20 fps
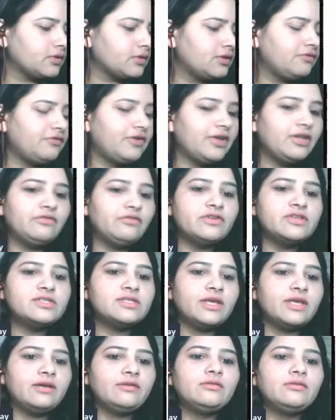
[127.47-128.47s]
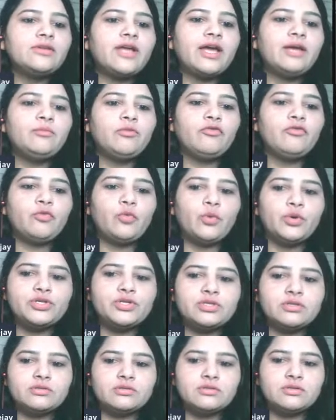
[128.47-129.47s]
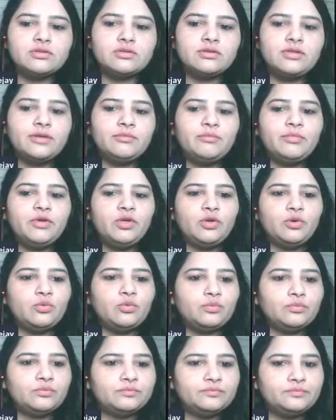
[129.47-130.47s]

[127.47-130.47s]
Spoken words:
The very first thing, type of questions. Let me know.